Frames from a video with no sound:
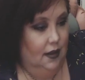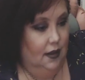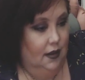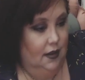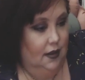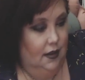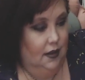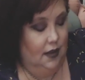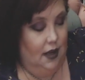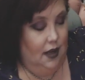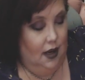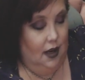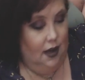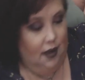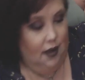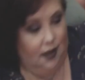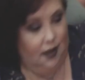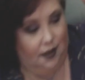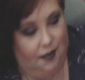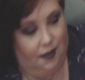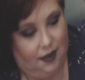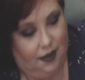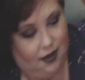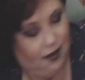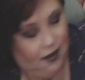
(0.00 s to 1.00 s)
we're
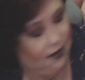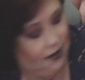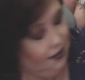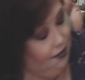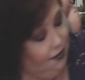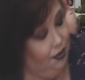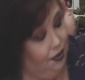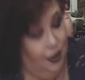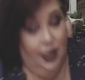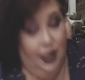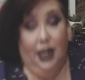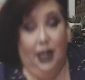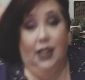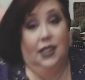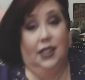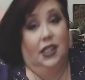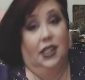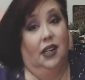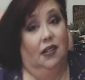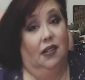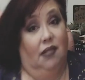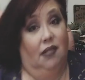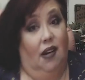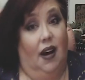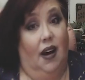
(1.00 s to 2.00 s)
going to see a
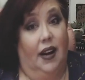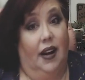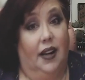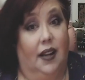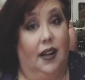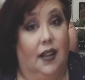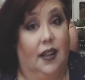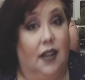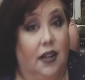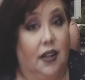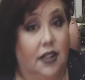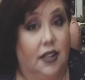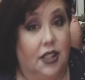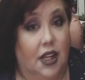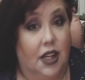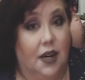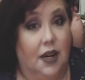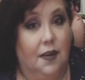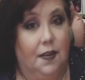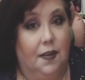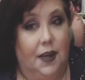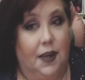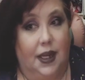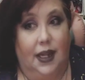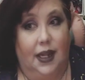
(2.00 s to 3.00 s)
lot of, there's going to
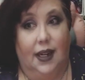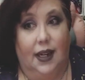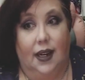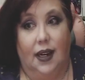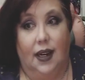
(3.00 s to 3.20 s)
be,